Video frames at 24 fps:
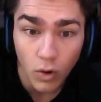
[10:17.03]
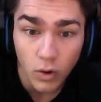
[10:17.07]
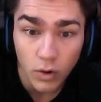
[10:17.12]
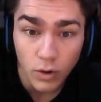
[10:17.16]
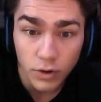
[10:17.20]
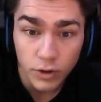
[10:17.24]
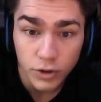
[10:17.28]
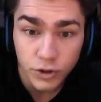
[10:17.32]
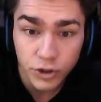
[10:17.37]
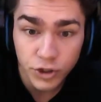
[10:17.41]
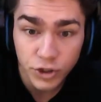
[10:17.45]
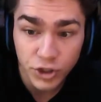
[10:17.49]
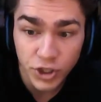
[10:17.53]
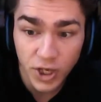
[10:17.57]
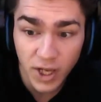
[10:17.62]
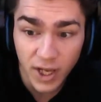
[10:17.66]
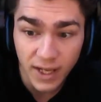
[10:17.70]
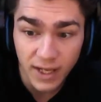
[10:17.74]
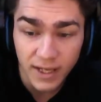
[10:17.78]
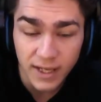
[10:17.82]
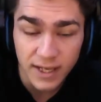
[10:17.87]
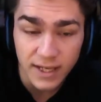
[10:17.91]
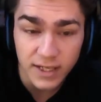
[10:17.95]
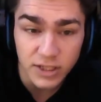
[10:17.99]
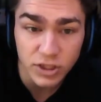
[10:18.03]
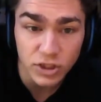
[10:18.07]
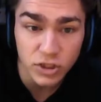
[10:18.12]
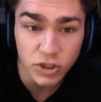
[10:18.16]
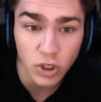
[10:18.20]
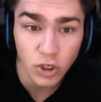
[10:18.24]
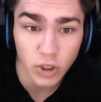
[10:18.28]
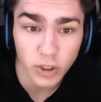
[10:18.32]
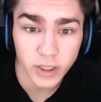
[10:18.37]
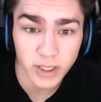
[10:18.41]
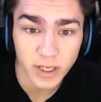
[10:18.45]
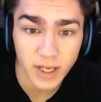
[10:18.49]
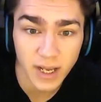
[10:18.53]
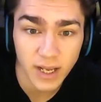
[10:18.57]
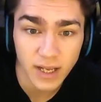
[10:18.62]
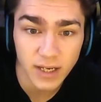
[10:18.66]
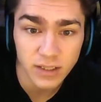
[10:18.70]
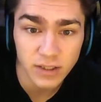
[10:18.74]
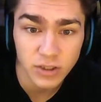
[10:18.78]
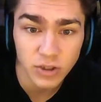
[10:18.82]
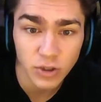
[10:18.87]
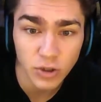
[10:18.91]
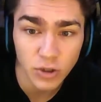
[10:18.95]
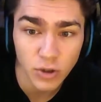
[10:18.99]
Shit, he's turning in
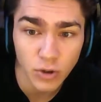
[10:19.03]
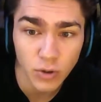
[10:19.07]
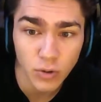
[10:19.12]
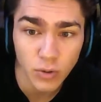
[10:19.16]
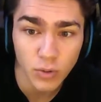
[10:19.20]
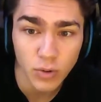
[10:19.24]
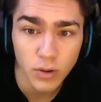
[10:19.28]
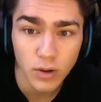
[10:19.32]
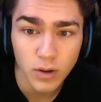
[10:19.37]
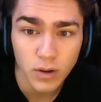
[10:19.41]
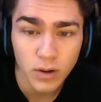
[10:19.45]
too?